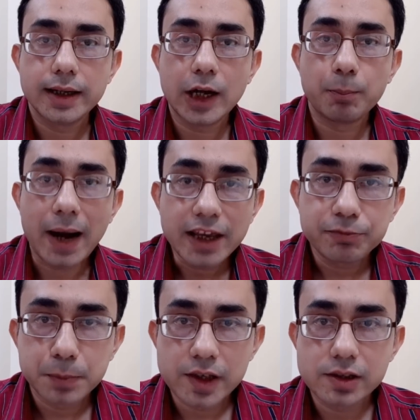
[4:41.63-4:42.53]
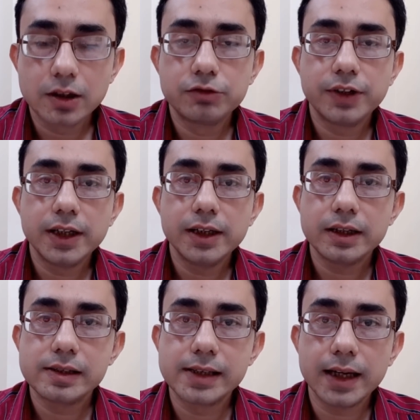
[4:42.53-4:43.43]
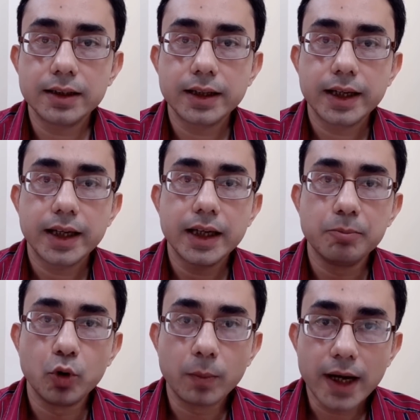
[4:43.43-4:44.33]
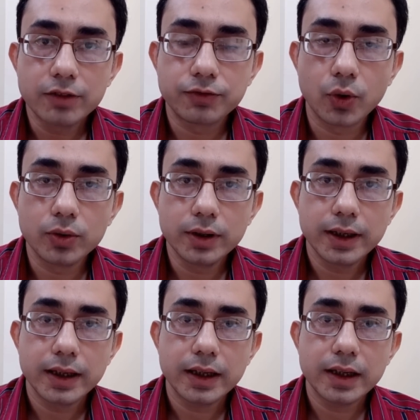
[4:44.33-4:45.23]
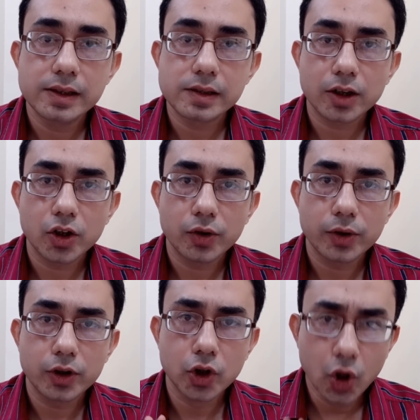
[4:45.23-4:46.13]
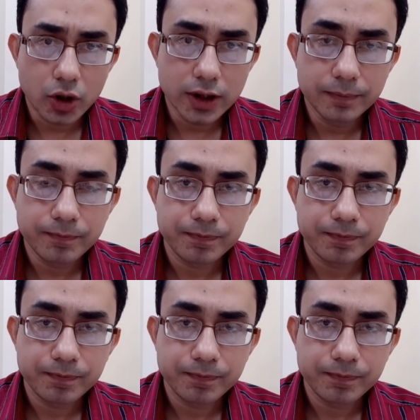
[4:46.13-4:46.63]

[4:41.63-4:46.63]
Now, my personal feeling is that a mobile phone is good,